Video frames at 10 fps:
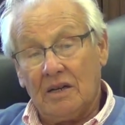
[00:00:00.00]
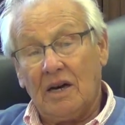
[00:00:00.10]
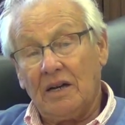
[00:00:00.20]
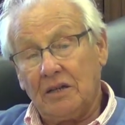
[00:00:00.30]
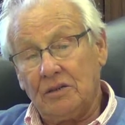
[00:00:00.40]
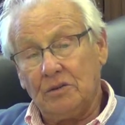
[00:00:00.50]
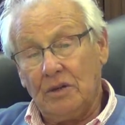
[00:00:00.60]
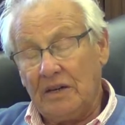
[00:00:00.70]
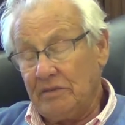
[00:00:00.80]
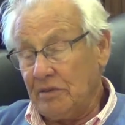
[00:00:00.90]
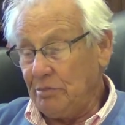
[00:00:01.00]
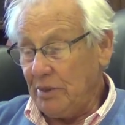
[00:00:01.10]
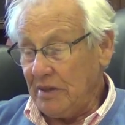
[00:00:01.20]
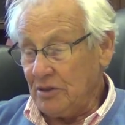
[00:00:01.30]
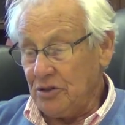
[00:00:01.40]
I do have a
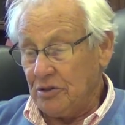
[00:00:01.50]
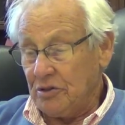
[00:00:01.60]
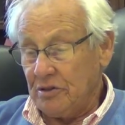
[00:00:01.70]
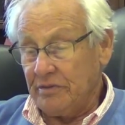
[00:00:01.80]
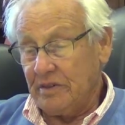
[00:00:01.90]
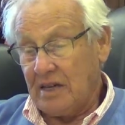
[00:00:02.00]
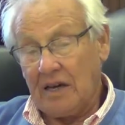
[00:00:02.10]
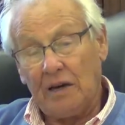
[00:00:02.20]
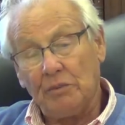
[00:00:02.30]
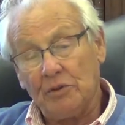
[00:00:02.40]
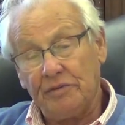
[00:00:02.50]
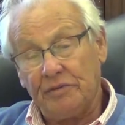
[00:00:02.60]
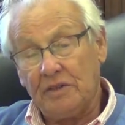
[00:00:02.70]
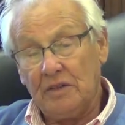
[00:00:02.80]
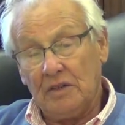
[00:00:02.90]
picture of
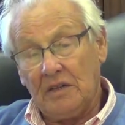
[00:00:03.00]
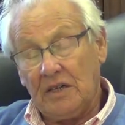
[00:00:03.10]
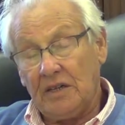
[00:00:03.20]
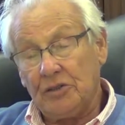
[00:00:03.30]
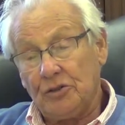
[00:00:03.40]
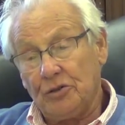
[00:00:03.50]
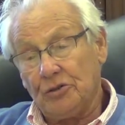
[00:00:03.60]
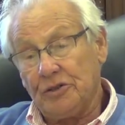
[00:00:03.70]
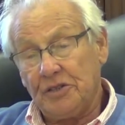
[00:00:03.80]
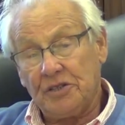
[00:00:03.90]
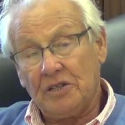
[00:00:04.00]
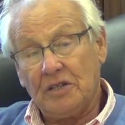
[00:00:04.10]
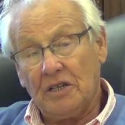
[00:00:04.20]
Gamow and Joyce